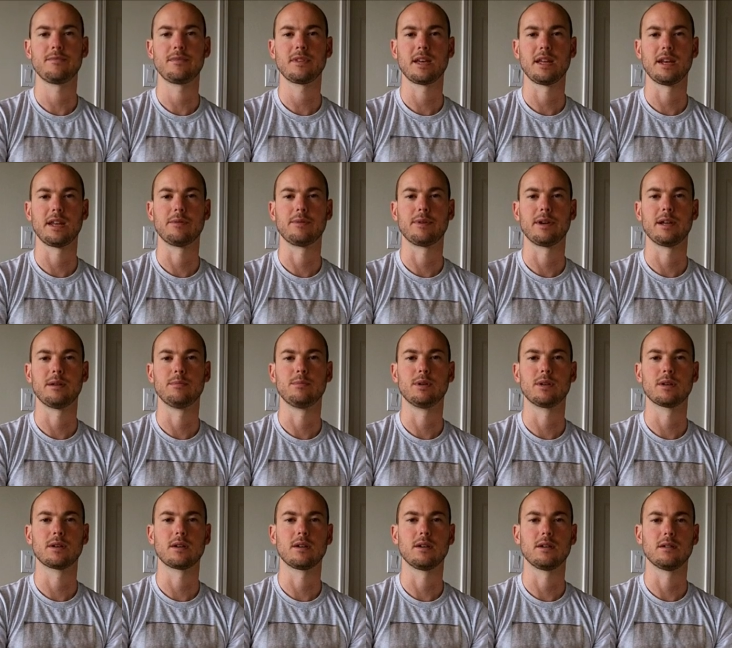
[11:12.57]
and I read a
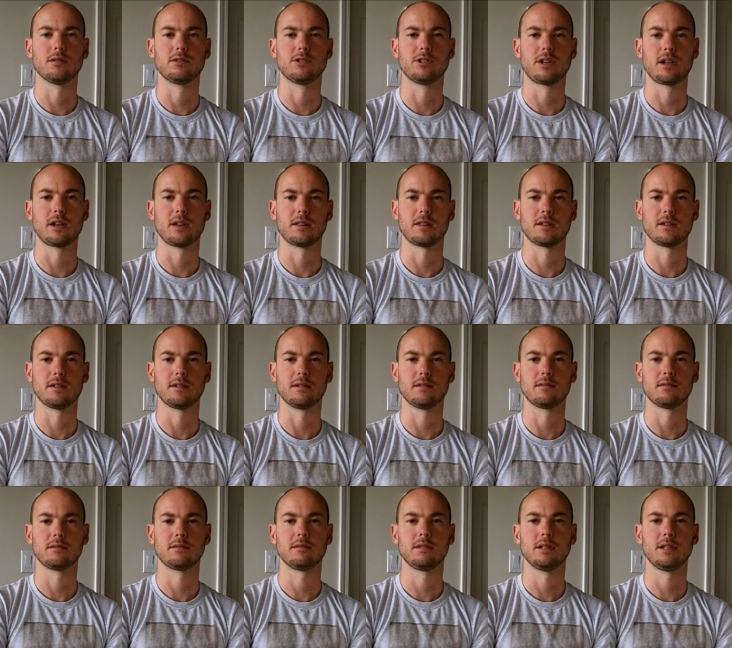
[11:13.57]
book called Jonathan
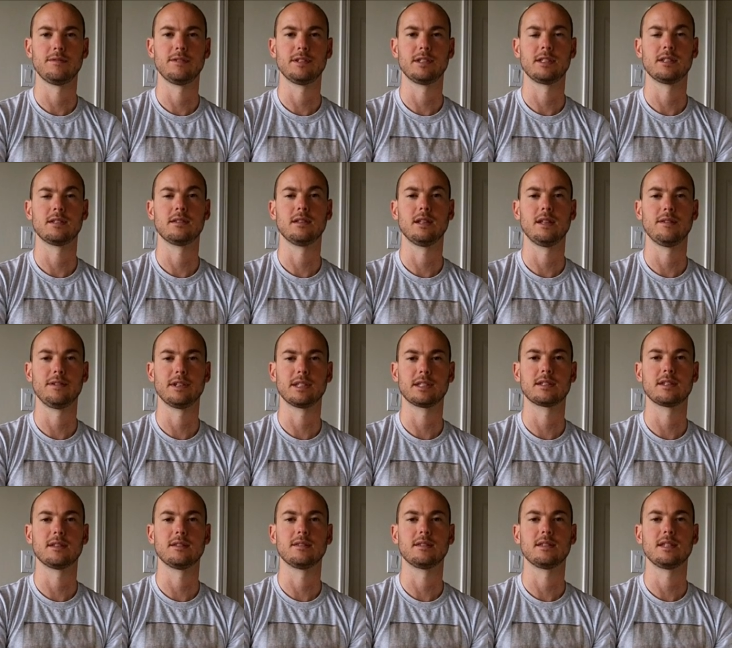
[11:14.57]

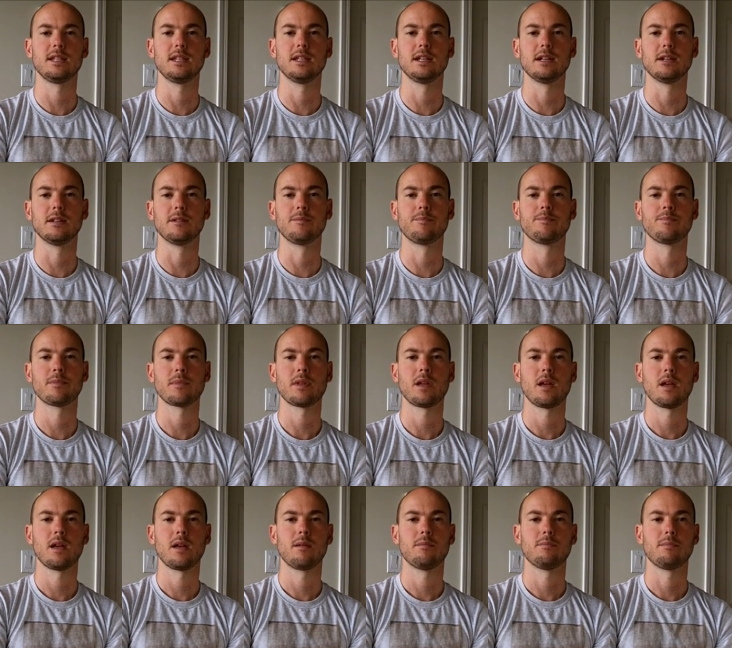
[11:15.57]
Livingston Seagull
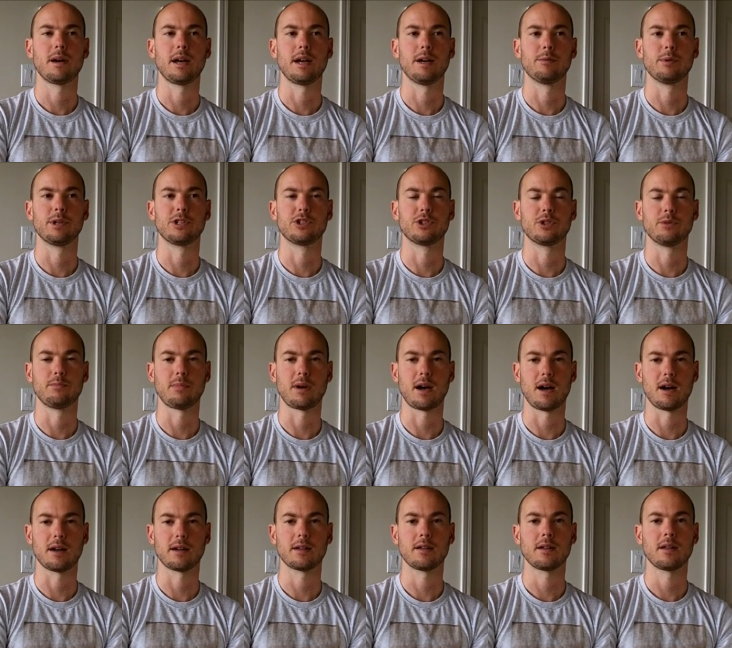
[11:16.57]
by Richard
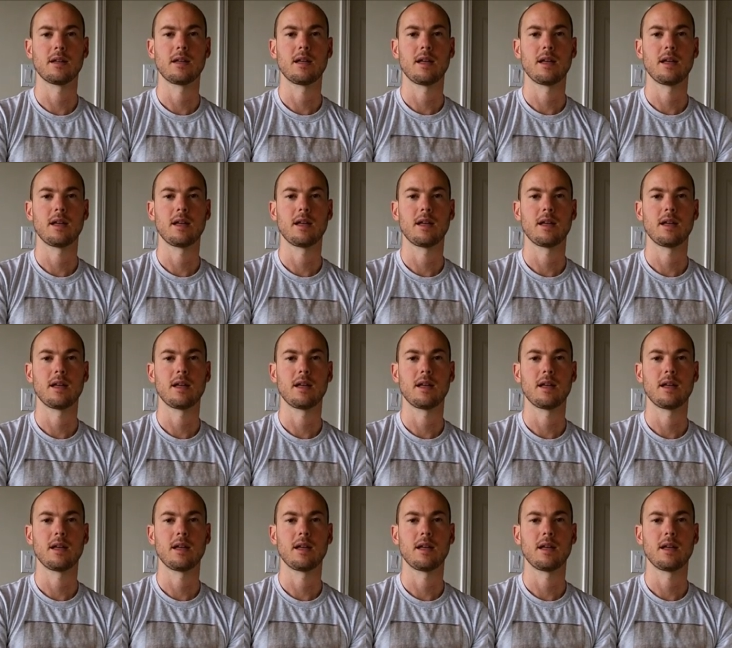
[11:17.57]
Bach.